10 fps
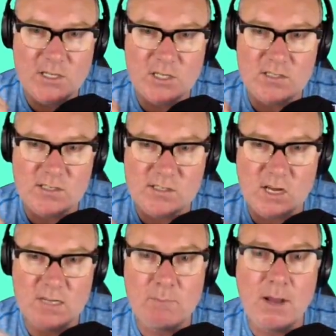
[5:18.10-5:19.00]
just
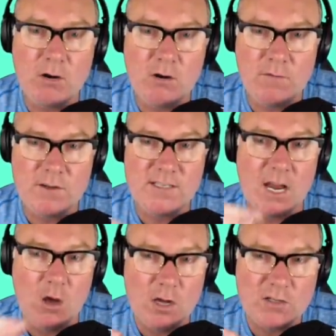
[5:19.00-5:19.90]
decide to bugger off because that
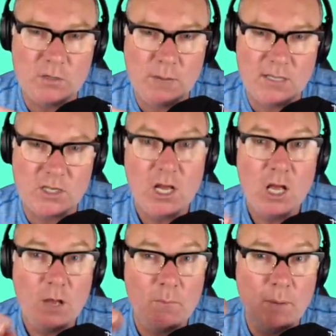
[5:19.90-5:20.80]
hurt too much.
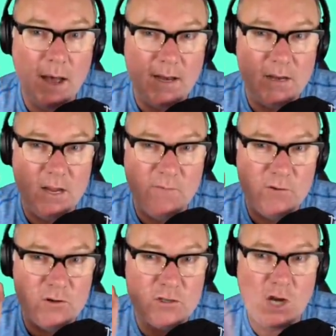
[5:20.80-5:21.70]
But if
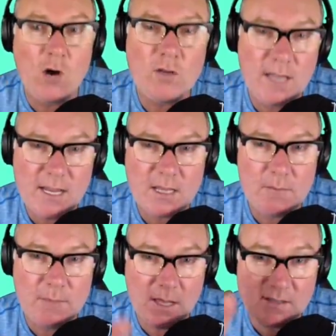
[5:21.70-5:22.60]
you don't get
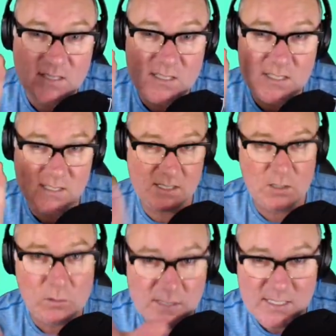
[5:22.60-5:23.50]
them, they'll
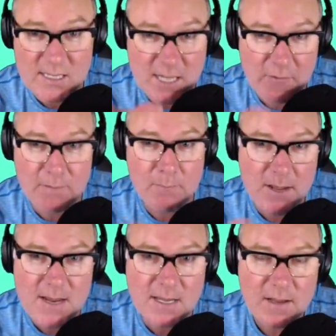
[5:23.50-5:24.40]
still sit there and
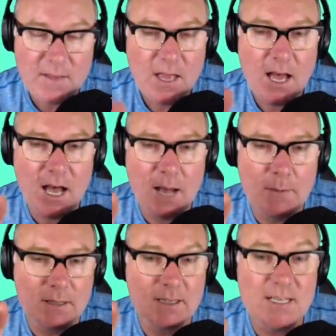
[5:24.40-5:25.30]
peek.
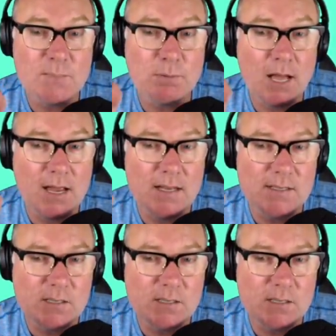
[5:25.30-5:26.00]
At least players